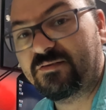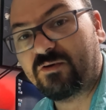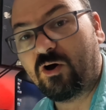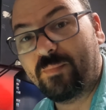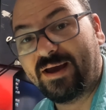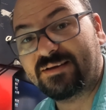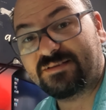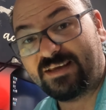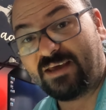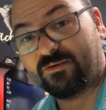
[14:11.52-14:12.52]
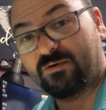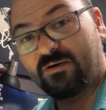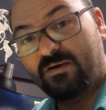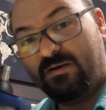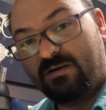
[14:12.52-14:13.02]
this all back together.
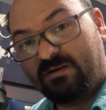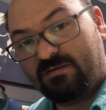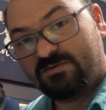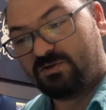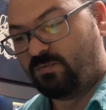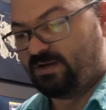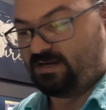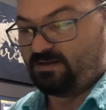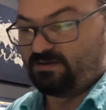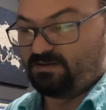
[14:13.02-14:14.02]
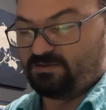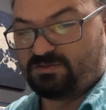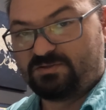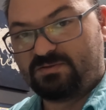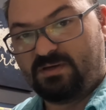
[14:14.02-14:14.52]
So we got
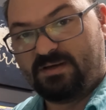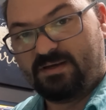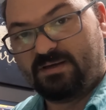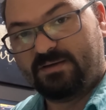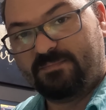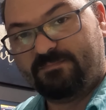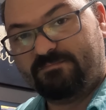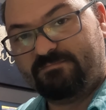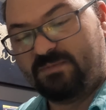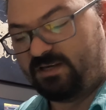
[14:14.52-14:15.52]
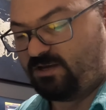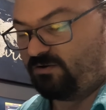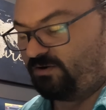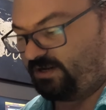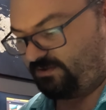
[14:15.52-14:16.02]
a
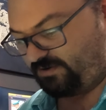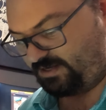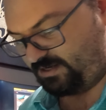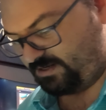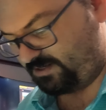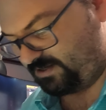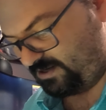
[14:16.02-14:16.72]
gear on either end.